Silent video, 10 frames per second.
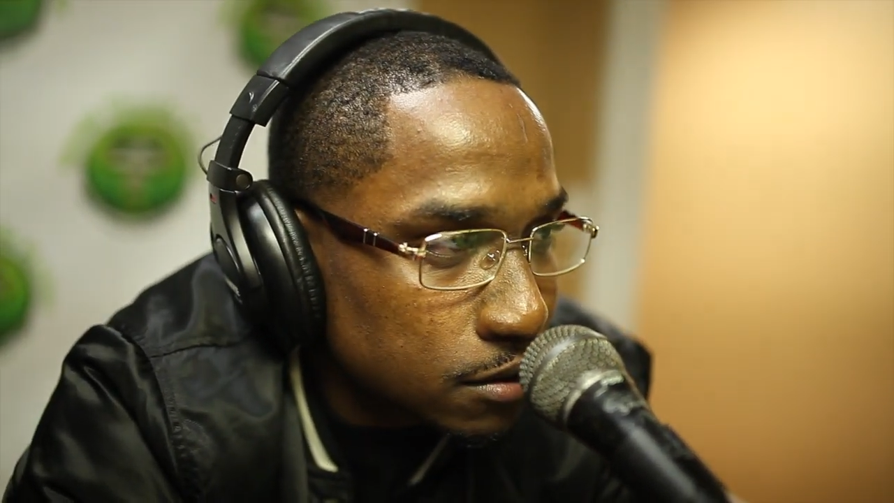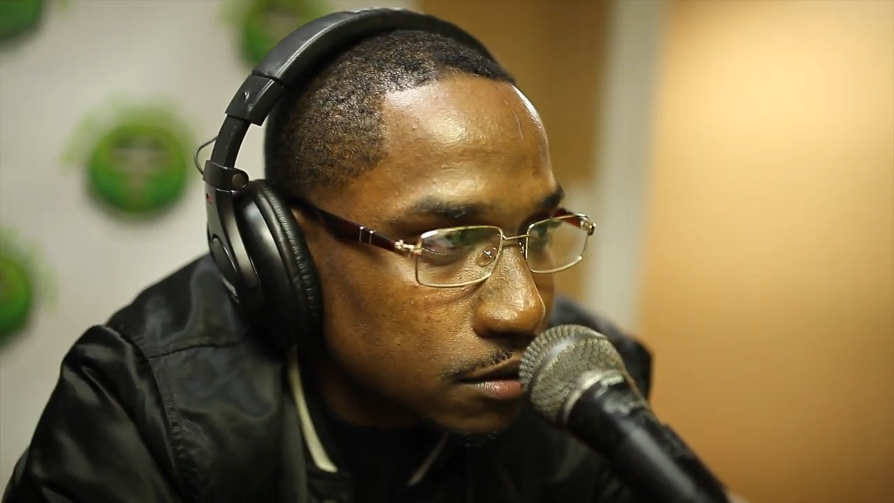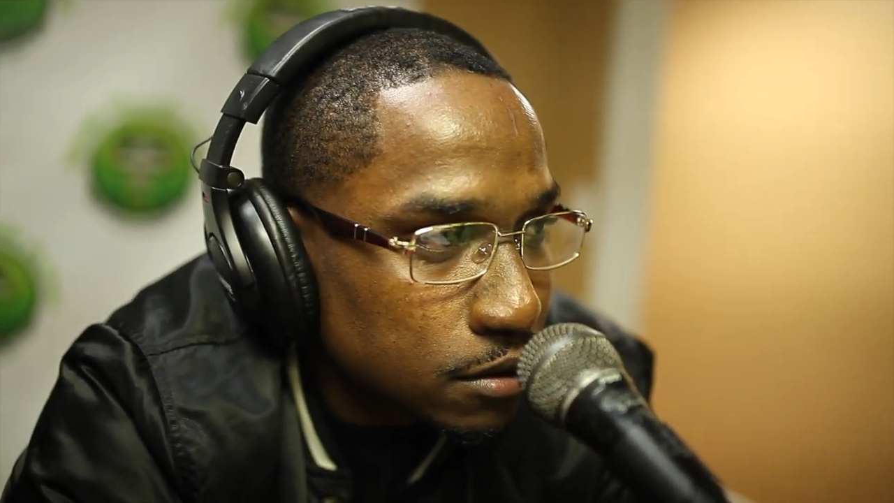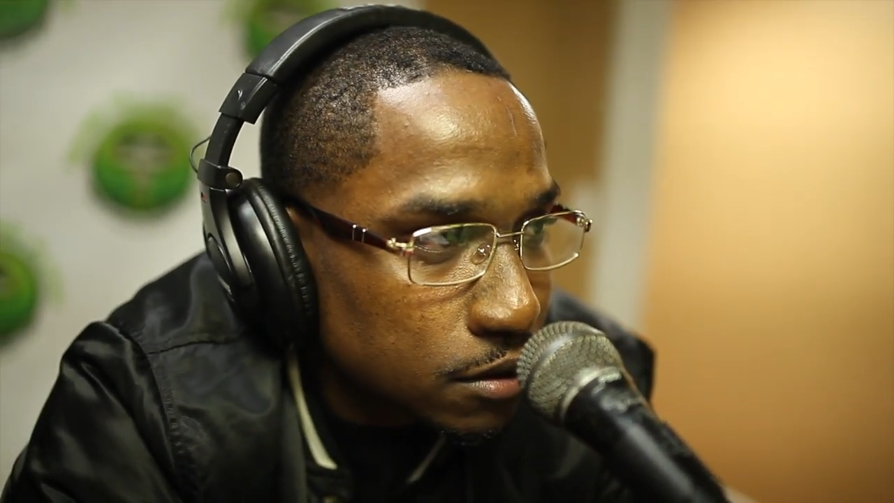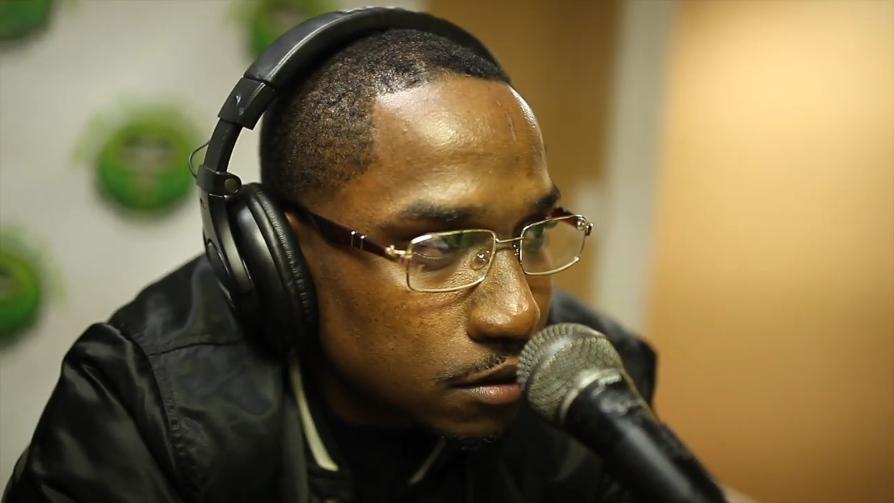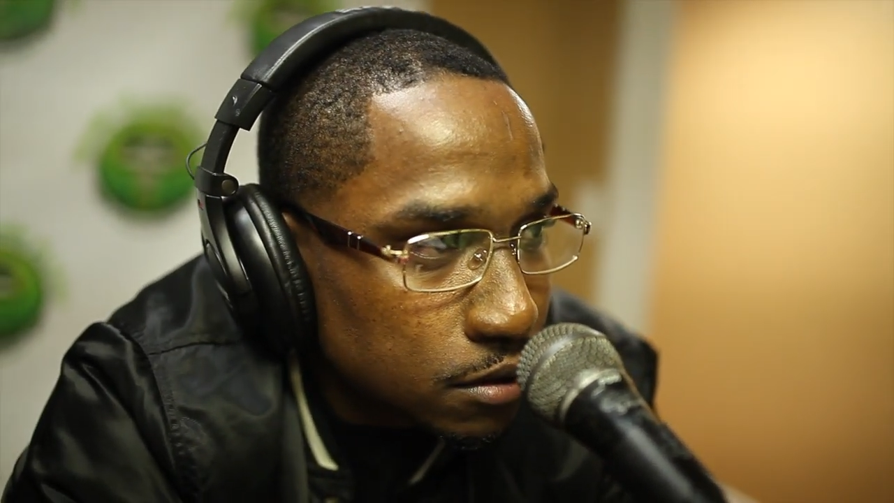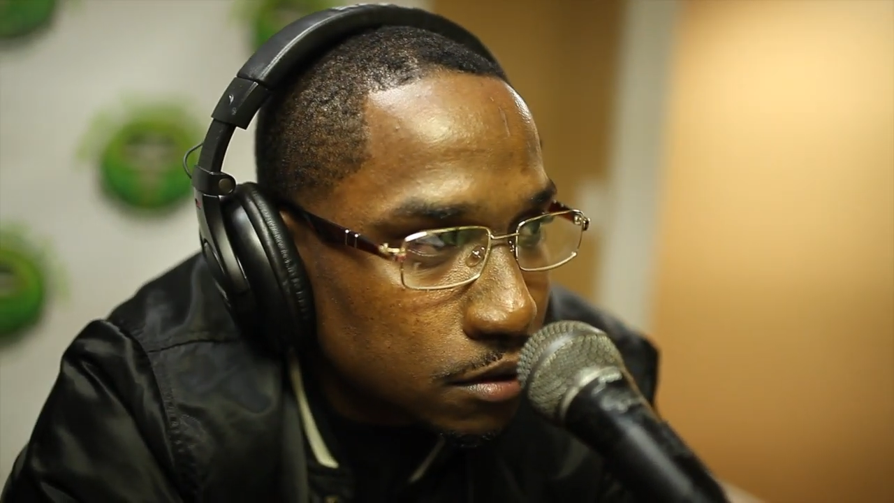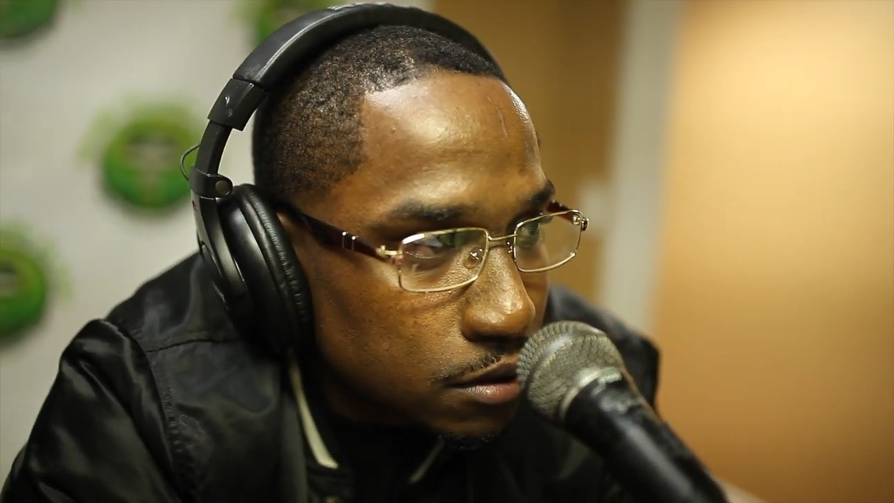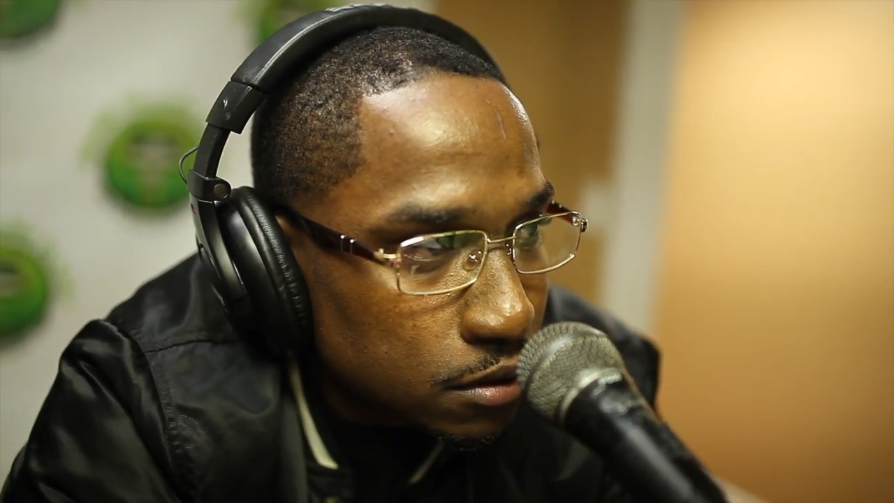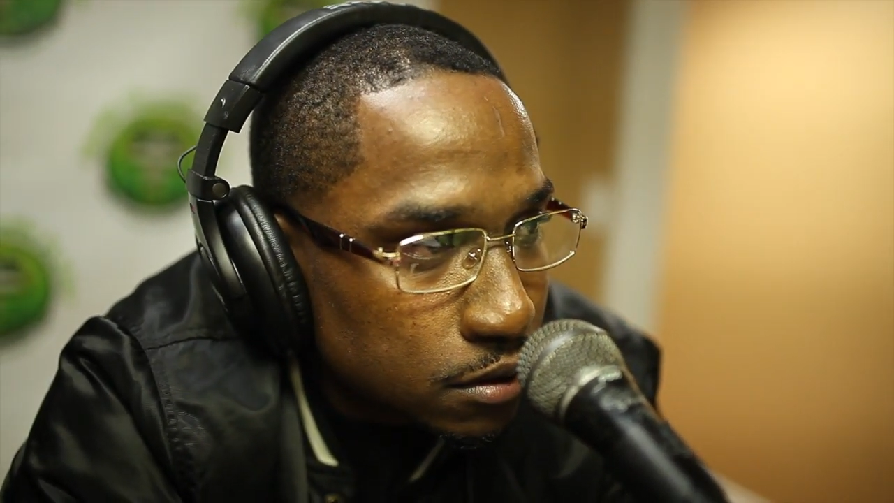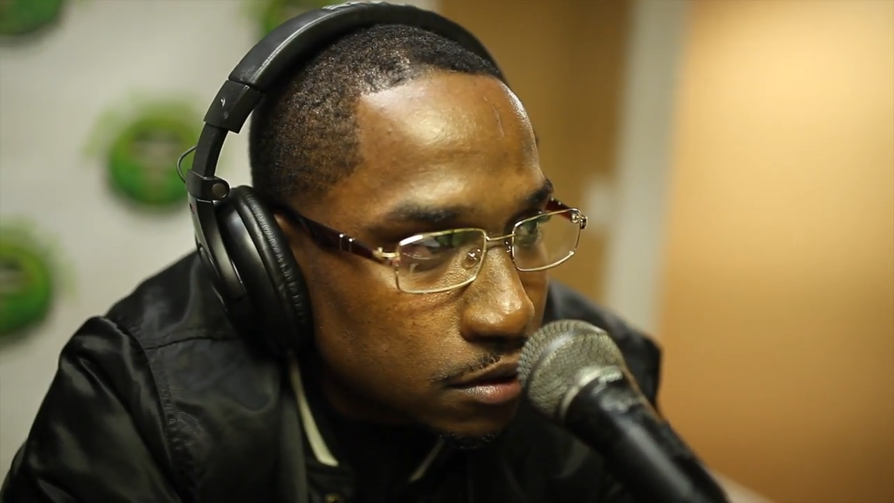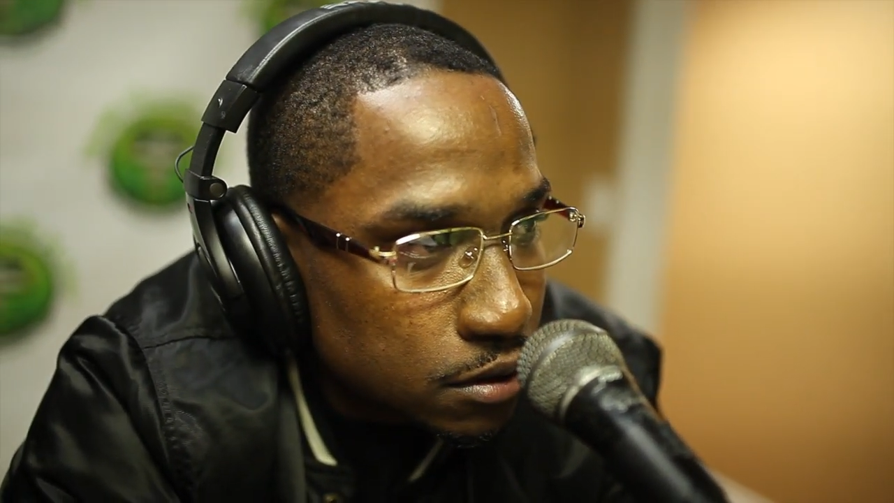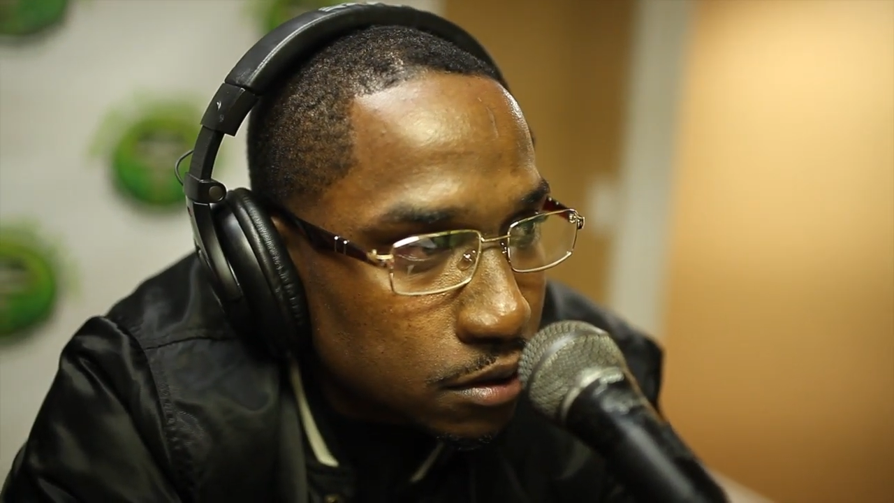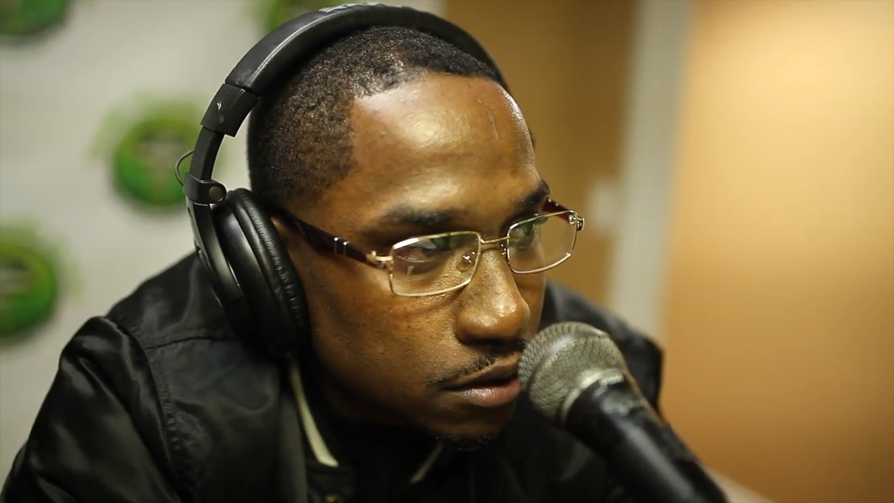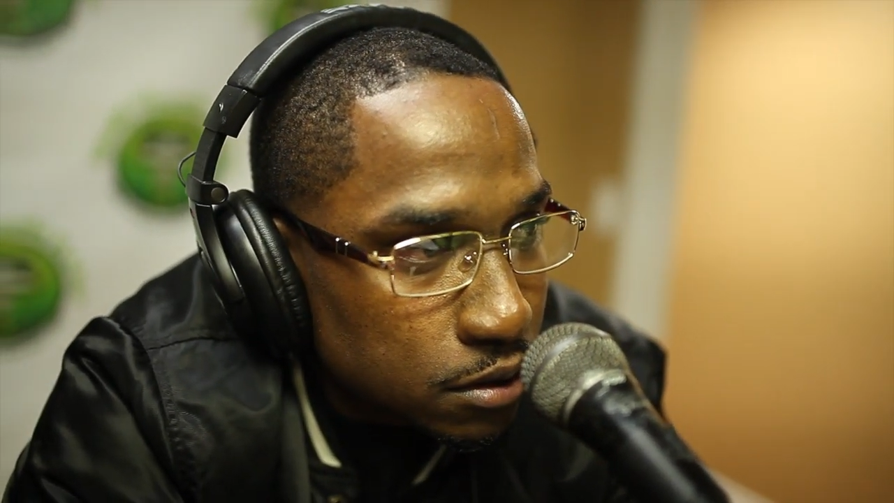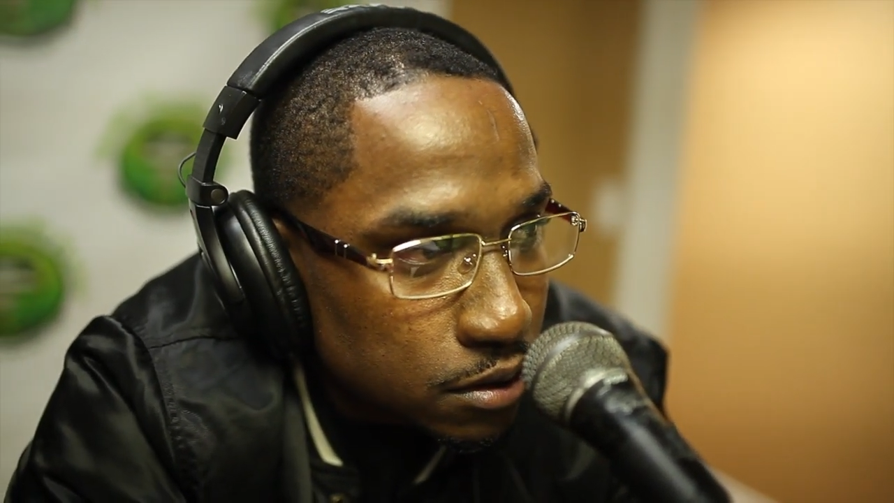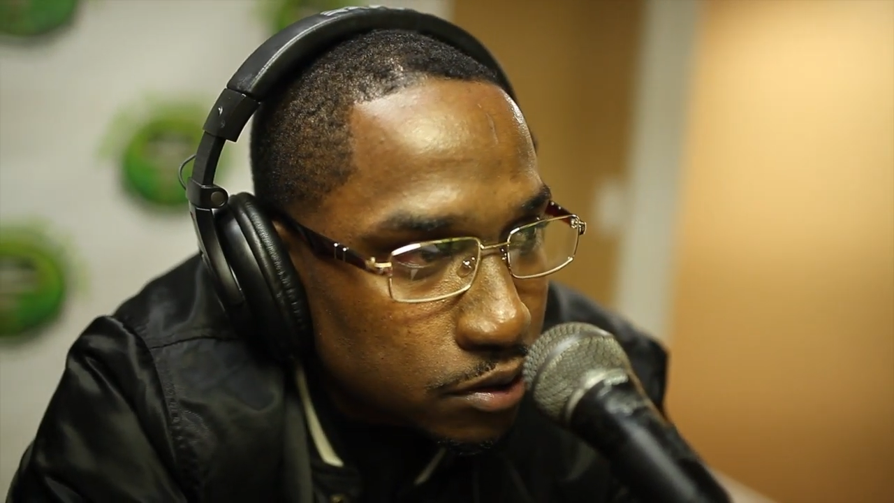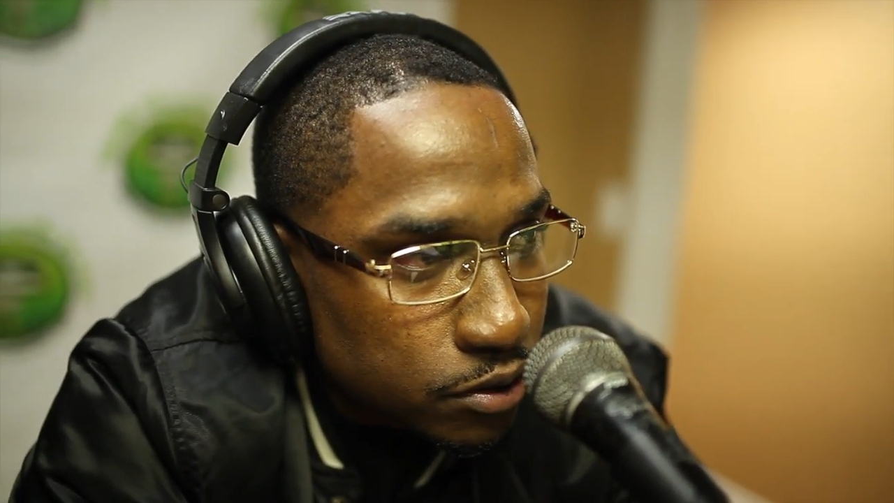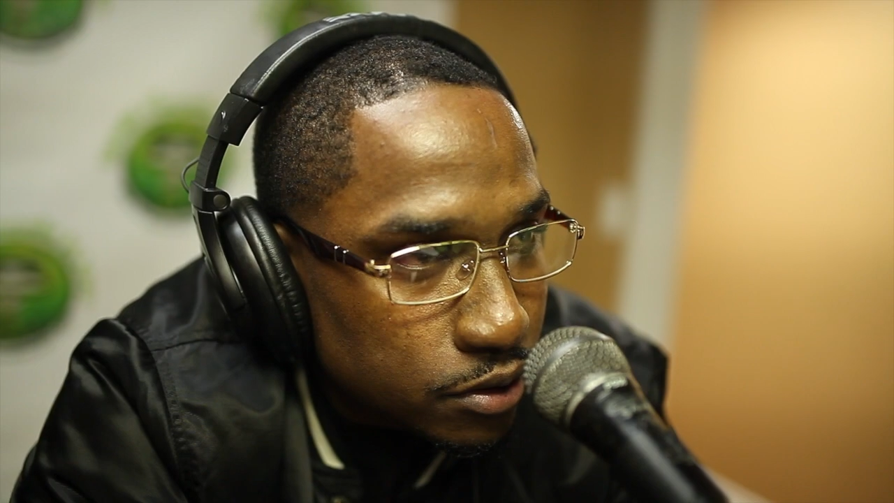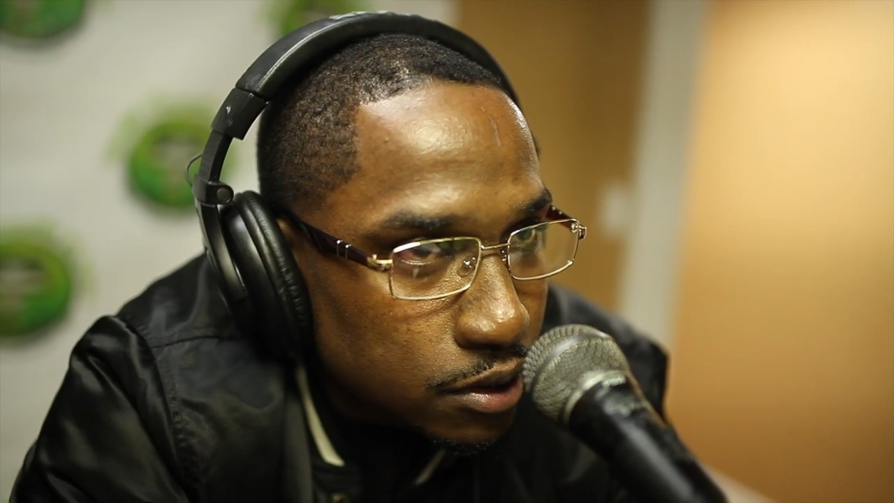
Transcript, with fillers: so how many tapes in total is that?